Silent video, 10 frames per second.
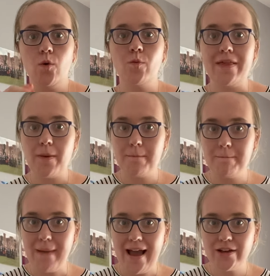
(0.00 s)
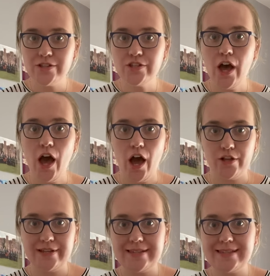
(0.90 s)
with
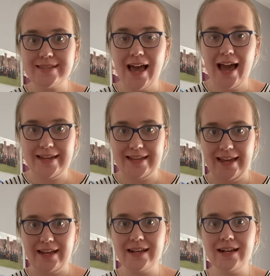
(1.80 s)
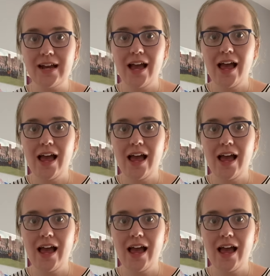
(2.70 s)
Makaton signing